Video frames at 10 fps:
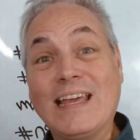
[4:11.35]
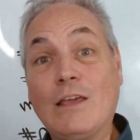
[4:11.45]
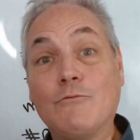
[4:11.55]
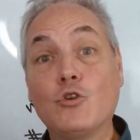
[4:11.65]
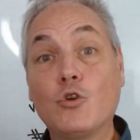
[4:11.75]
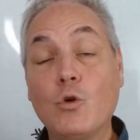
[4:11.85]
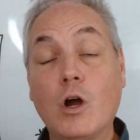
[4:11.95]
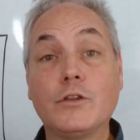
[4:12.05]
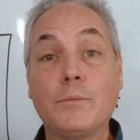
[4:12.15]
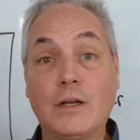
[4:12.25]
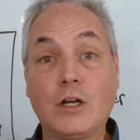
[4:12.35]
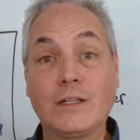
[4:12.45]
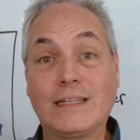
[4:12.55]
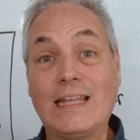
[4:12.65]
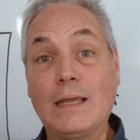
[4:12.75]
If you go on the
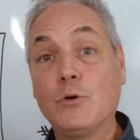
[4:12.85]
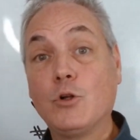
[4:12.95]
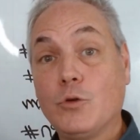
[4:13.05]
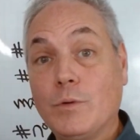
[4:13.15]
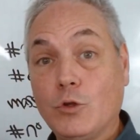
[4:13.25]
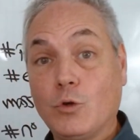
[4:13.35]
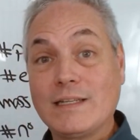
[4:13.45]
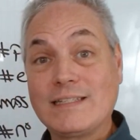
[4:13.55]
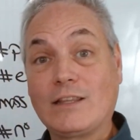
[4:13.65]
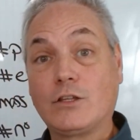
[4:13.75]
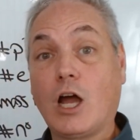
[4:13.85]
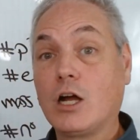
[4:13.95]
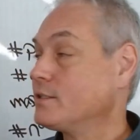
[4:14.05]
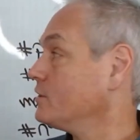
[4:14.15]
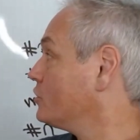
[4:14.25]
periodic table, you will notice that the
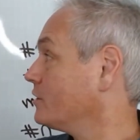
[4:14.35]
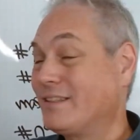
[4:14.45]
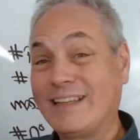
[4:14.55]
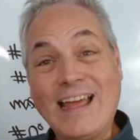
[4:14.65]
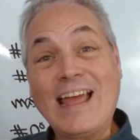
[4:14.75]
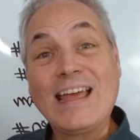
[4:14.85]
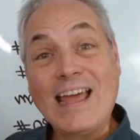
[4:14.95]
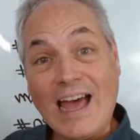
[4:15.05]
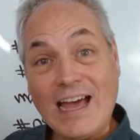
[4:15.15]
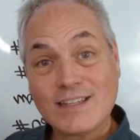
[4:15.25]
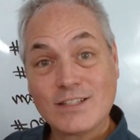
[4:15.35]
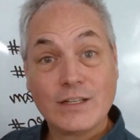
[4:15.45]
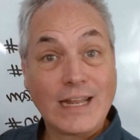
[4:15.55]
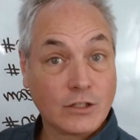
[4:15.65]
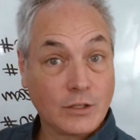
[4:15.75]
oxygen has
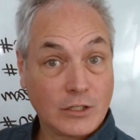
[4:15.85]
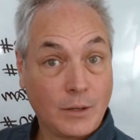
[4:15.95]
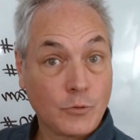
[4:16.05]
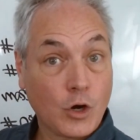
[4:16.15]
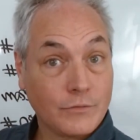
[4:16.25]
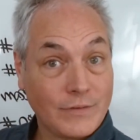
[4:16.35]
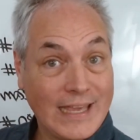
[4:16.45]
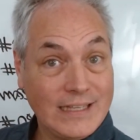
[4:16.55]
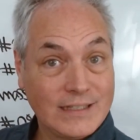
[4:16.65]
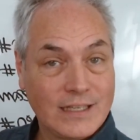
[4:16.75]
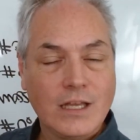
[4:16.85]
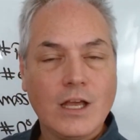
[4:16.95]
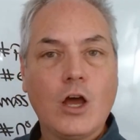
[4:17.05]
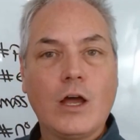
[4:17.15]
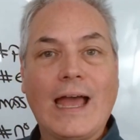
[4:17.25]
an atomic number of 8,
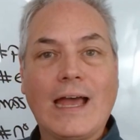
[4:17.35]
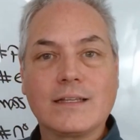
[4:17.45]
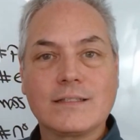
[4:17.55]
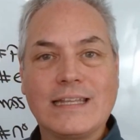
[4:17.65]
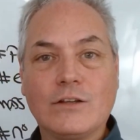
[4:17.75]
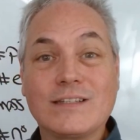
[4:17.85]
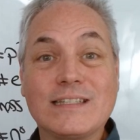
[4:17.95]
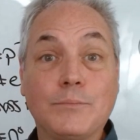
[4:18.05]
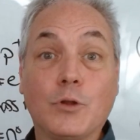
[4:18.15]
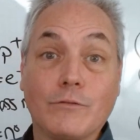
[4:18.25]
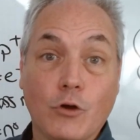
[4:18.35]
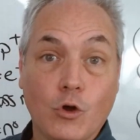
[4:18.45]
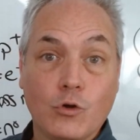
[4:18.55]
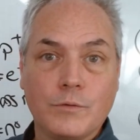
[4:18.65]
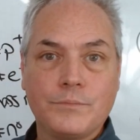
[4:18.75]
has here a symbol of
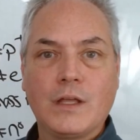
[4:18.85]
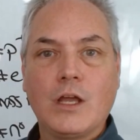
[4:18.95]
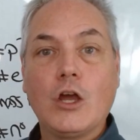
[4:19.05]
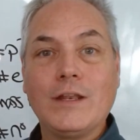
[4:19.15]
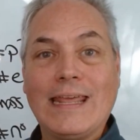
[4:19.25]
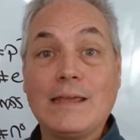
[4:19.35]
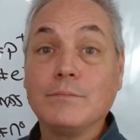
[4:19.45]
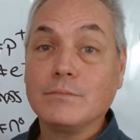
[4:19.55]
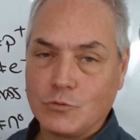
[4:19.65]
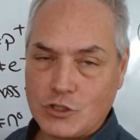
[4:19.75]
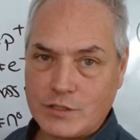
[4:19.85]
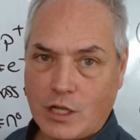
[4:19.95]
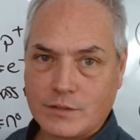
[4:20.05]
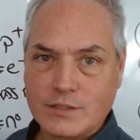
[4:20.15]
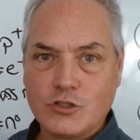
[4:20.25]
O, a name, which is
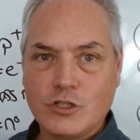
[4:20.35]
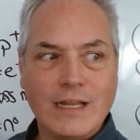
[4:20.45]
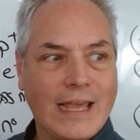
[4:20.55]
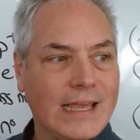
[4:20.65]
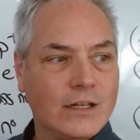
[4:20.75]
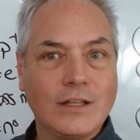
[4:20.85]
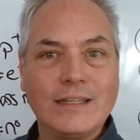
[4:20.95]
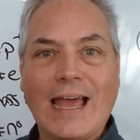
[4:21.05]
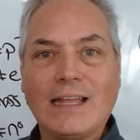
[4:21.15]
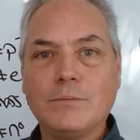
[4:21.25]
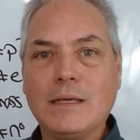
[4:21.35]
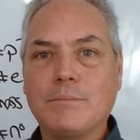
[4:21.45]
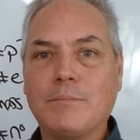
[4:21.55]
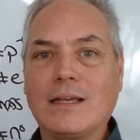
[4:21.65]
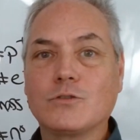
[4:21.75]
oxygen, and an
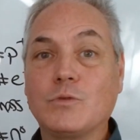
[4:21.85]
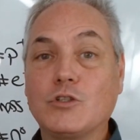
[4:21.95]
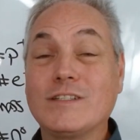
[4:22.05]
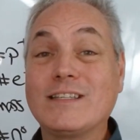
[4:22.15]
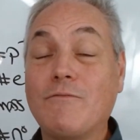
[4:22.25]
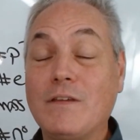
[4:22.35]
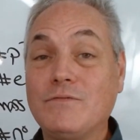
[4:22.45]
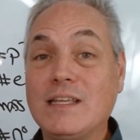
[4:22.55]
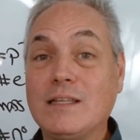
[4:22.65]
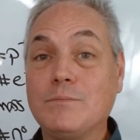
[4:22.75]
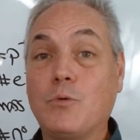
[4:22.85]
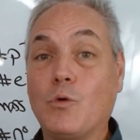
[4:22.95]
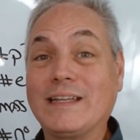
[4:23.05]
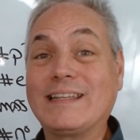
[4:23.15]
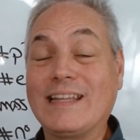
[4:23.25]
atomic mass, which is
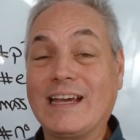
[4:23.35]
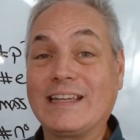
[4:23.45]
15.999.